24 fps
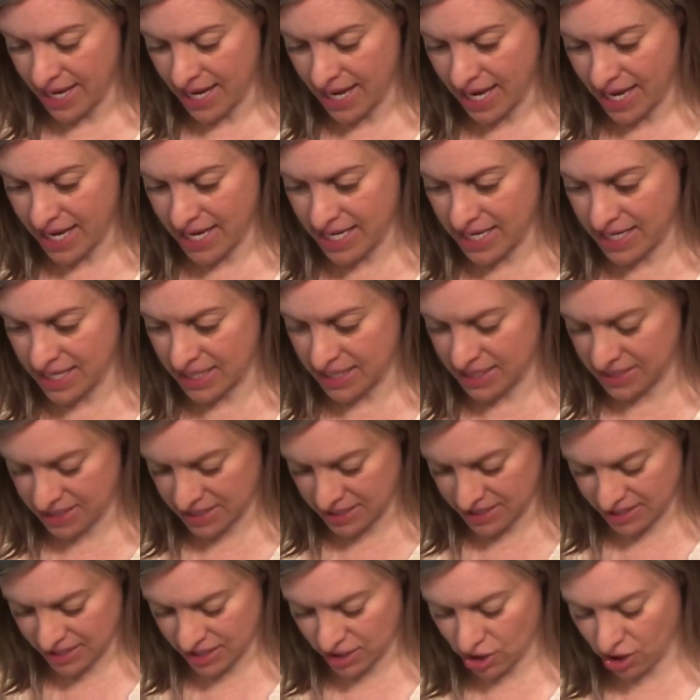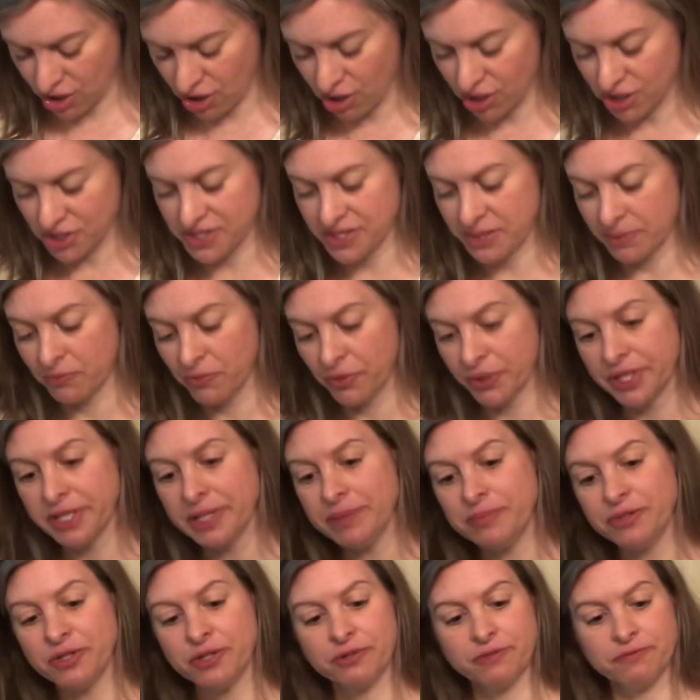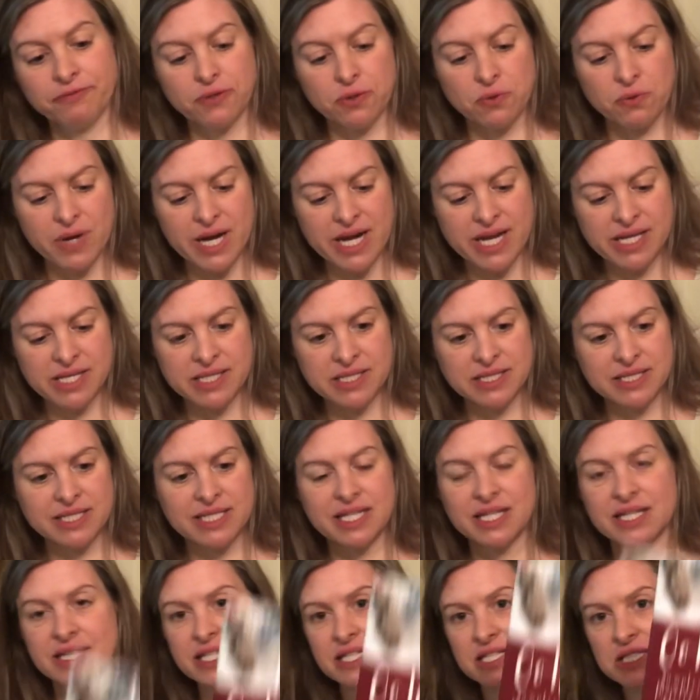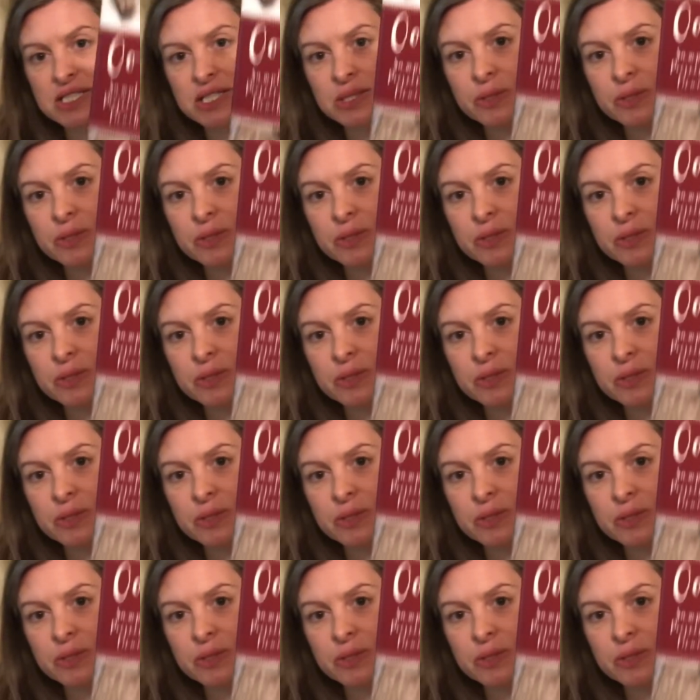And there are some really beautiful ones in this